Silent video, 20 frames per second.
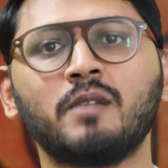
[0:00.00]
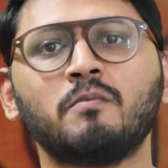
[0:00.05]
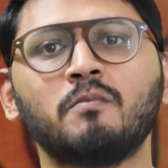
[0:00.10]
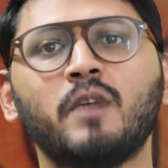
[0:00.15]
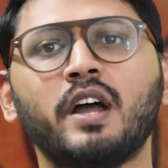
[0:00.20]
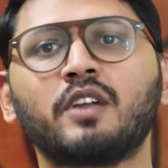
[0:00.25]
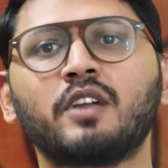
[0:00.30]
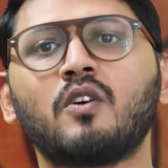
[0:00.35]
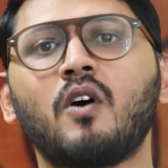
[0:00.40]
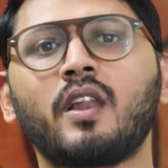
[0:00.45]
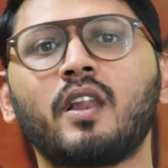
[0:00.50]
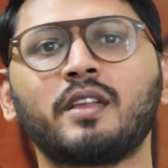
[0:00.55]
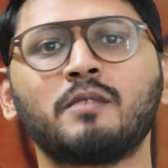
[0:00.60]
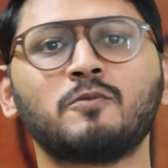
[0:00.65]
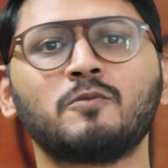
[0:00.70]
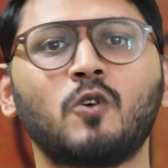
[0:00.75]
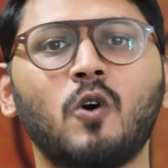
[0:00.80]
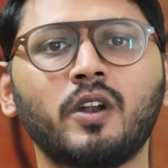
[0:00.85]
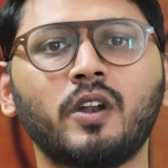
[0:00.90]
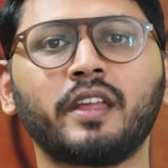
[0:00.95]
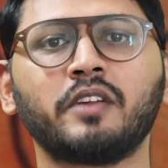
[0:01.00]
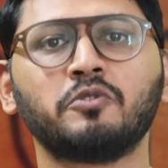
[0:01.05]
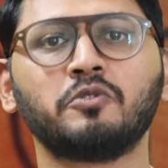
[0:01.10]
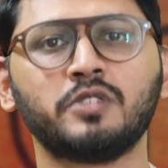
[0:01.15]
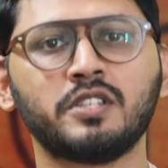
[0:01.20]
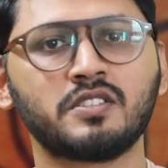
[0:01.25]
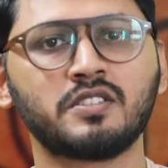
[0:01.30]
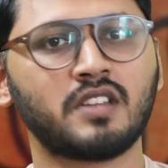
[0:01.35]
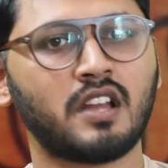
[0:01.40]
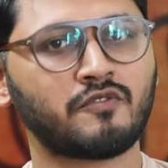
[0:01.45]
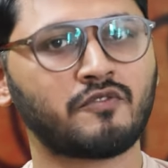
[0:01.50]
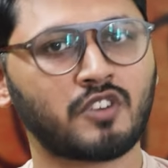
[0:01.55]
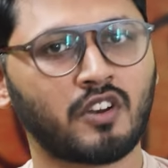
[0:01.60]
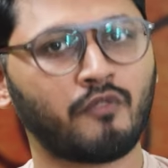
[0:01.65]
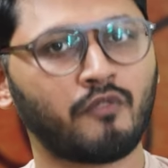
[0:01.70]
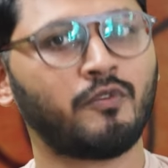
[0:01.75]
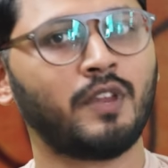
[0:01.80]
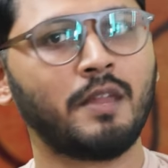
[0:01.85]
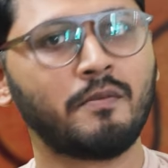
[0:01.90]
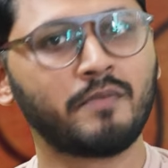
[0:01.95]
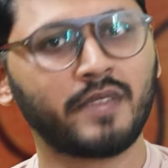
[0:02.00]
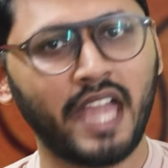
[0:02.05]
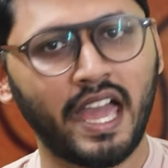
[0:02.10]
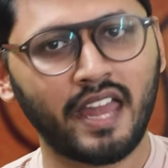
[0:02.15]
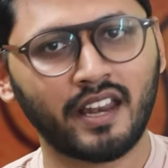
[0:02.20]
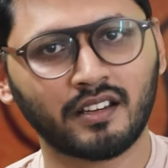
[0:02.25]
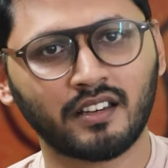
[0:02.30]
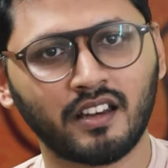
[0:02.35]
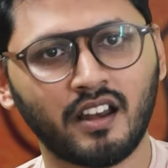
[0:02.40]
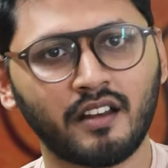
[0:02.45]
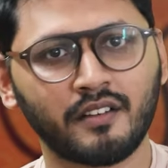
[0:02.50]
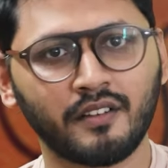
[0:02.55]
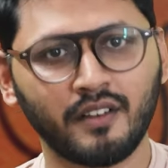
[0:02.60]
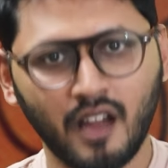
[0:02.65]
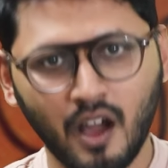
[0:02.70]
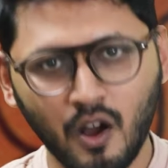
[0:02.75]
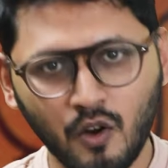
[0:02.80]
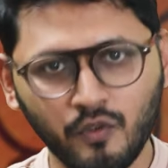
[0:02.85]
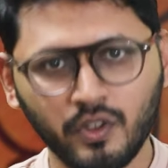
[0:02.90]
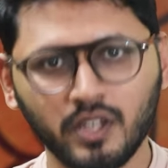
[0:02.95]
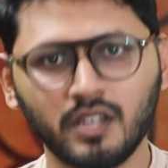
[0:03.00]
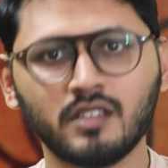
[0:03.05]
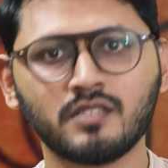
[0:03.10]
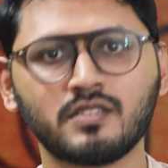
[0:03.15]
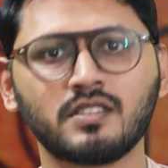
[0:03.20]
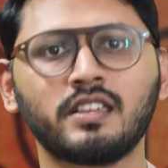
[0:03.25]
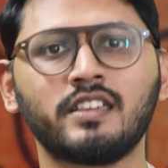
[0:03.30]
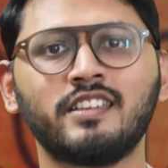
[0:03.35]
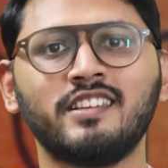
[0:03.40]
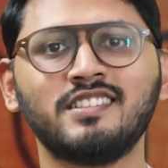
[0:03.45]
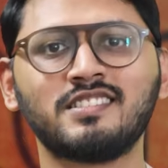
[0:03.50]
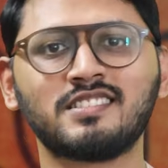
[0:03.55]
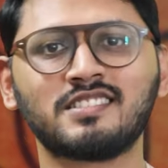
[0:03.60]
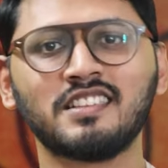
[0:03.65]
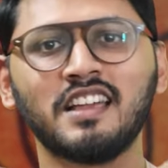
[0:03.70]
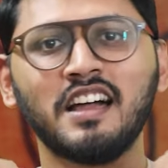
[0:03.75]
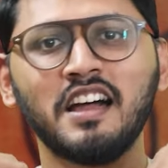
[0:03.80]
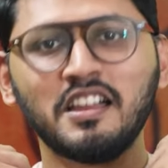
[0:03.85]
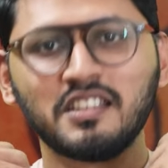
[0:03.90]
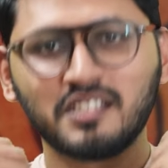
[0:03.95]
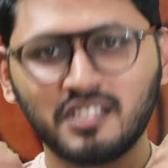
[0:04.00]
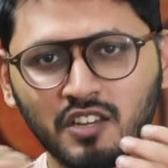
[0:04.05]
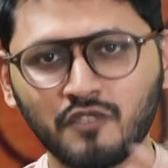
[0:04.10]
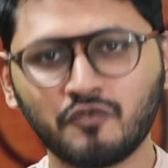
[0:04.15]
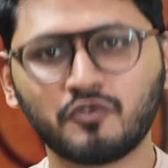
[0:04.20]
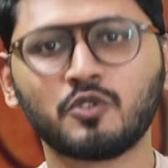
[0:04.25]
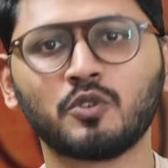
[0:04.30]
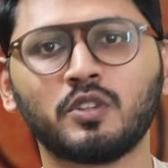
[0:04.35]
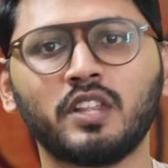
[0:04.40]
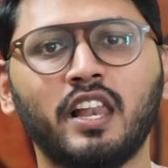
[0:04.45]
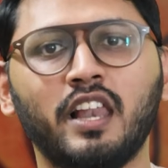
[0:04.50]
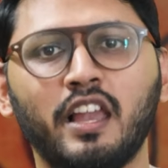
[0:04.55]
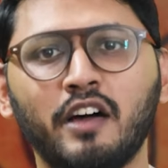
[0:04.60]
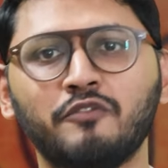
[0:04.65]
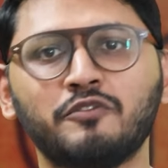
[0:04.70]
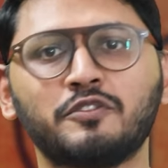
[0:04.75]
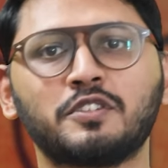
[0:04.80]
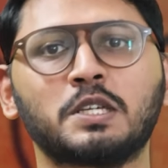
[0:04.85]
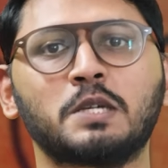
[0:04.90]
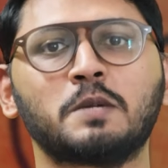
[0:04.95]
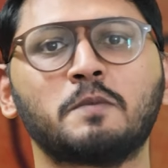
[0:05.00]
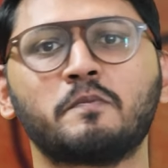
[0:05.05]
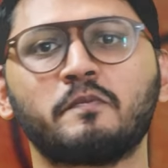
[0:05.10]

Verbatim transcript: him by calling him Kotaeng Unjachan after a film character are now witnessing his shift to the left.